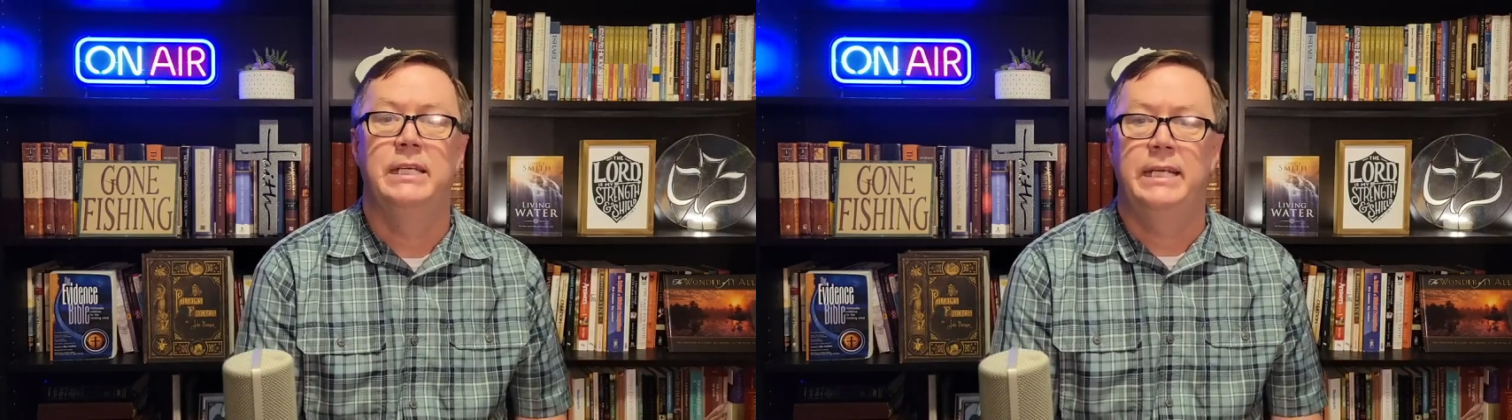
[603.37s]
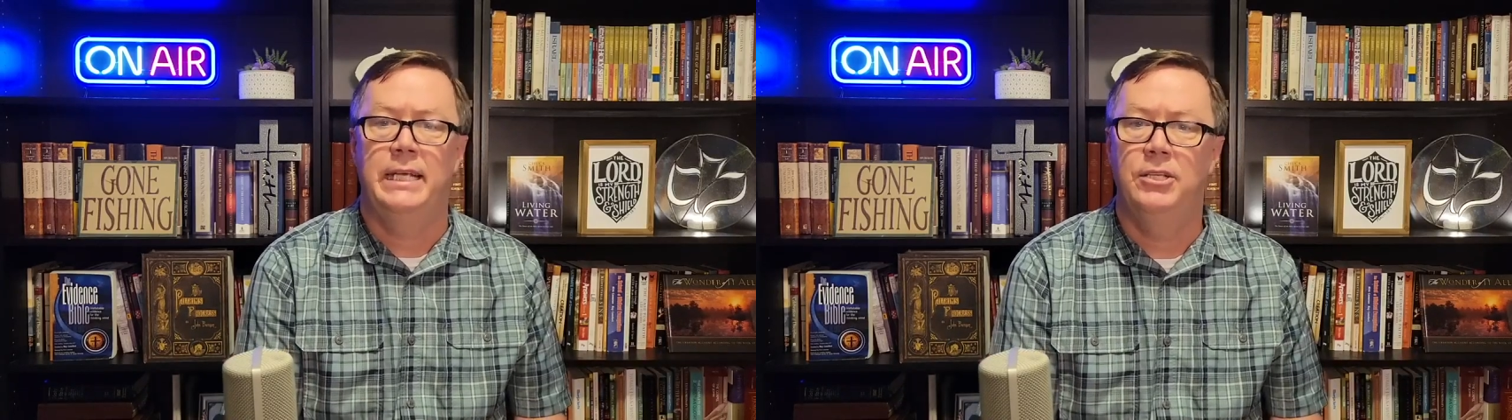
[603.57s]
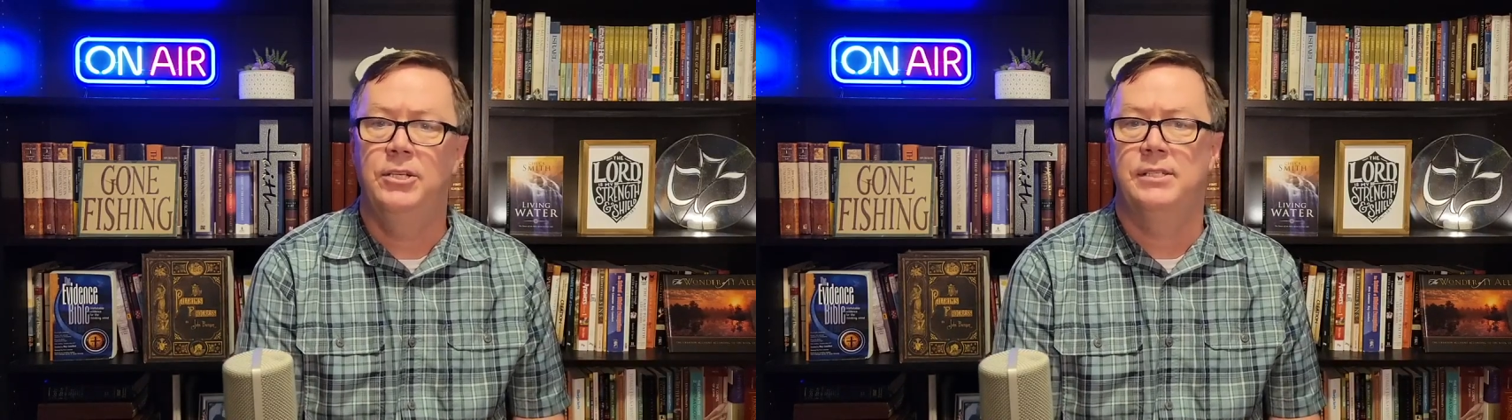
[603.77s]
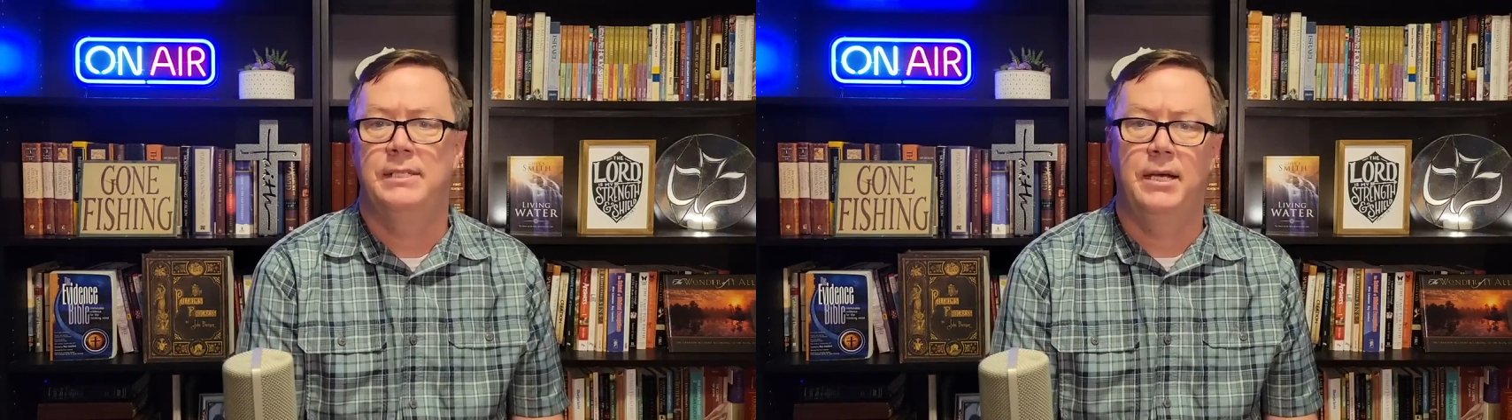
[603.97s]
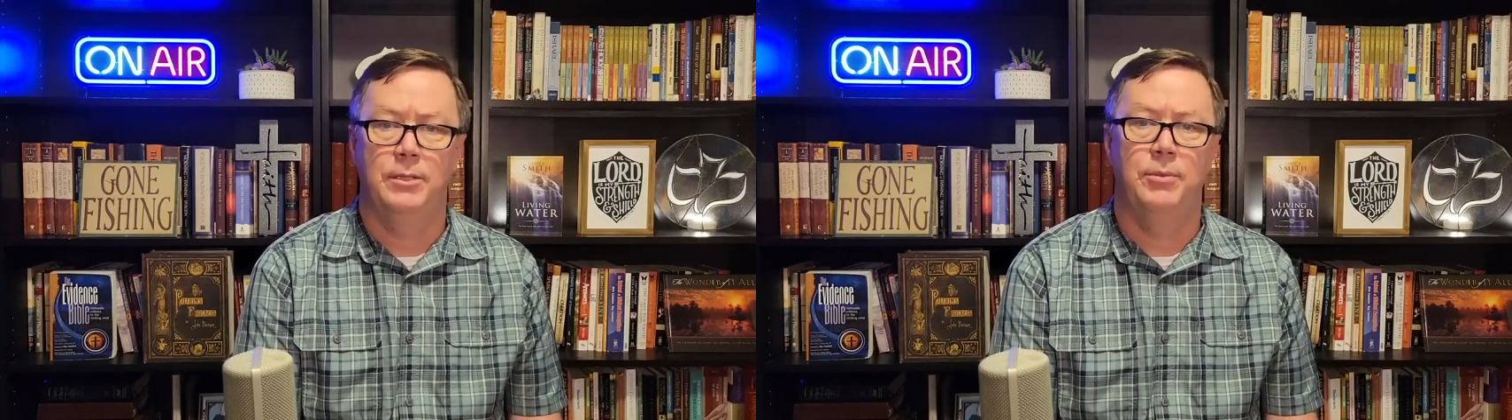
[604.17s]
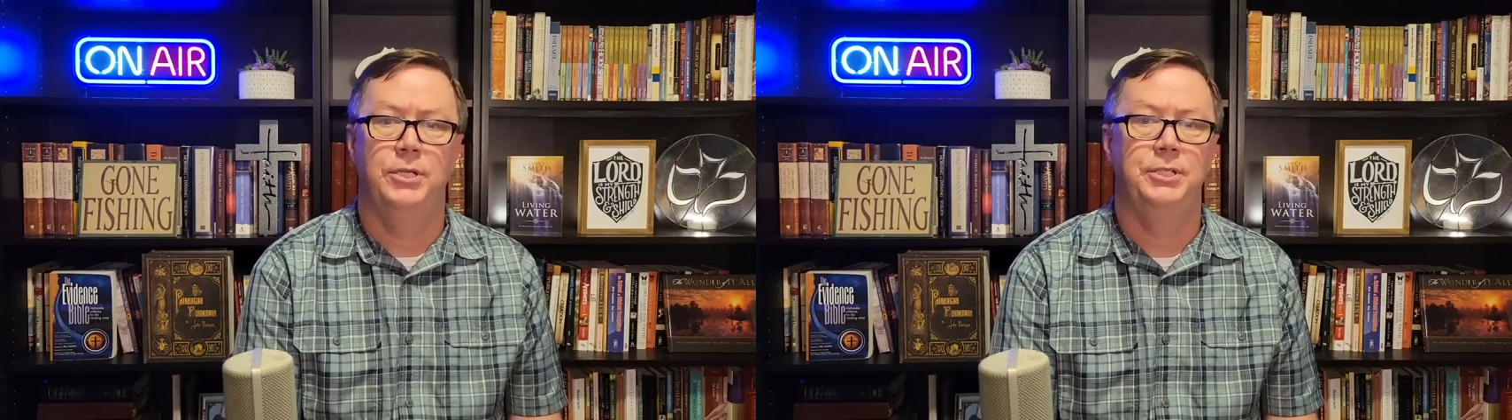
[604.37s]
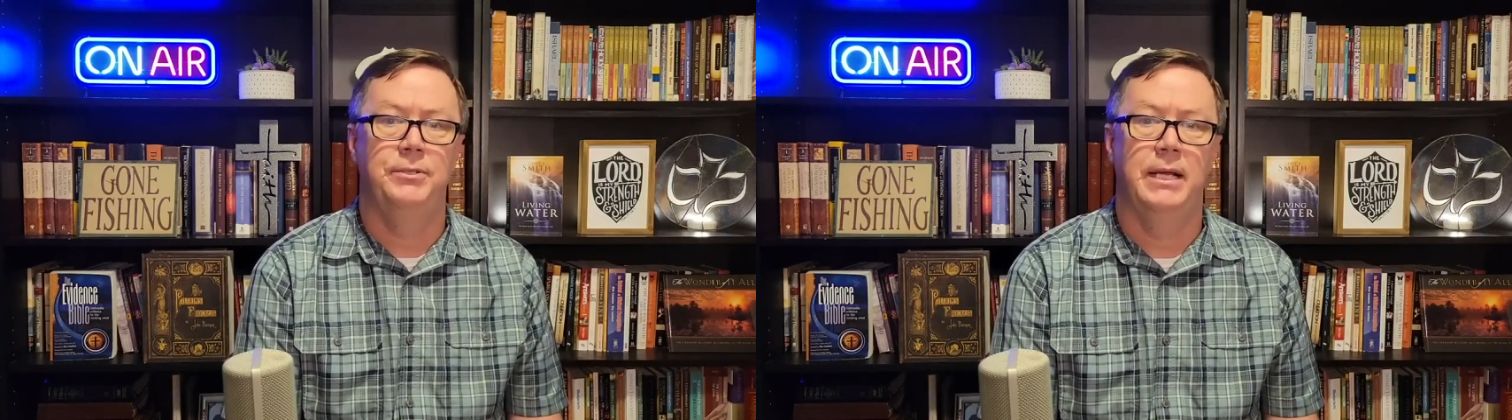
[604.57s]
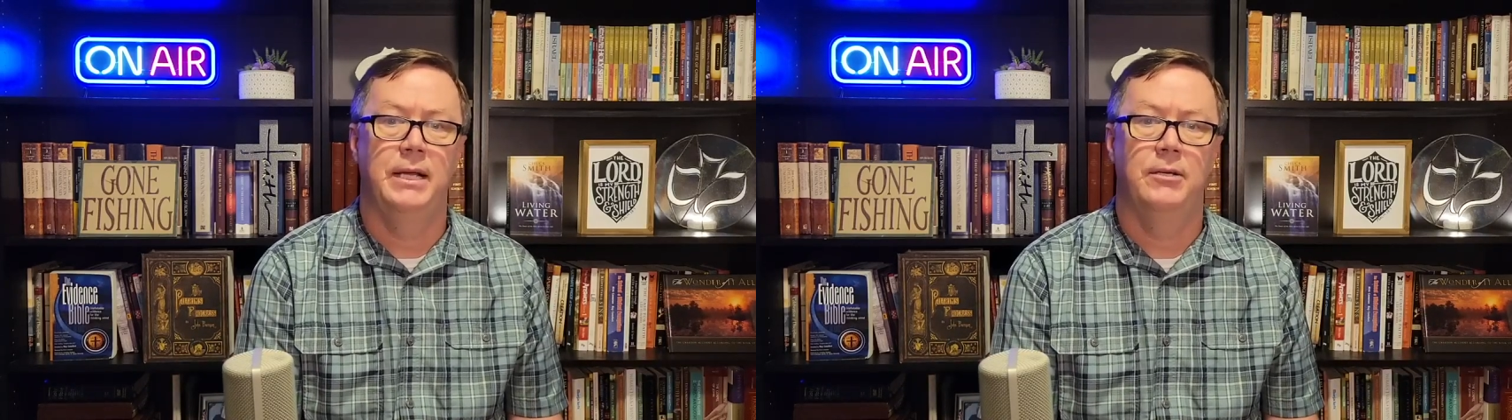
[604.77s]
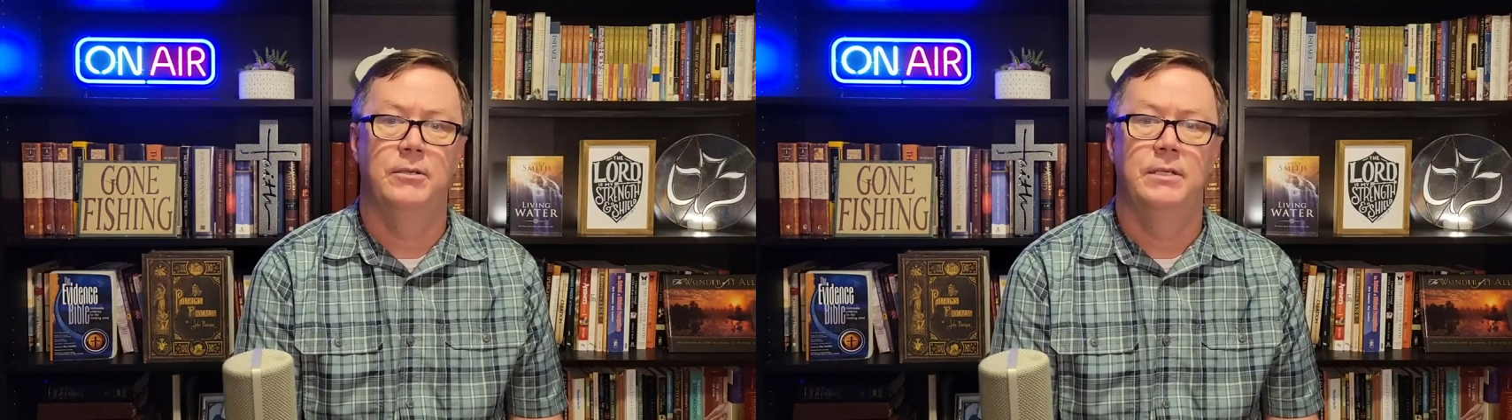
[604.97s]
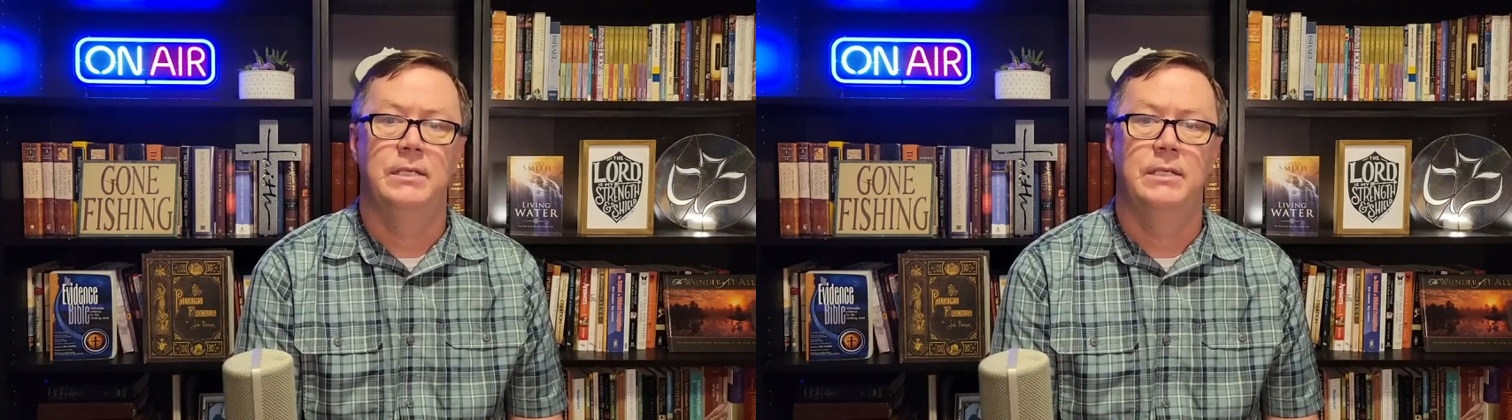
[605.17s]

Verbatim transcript: He looks down upon you now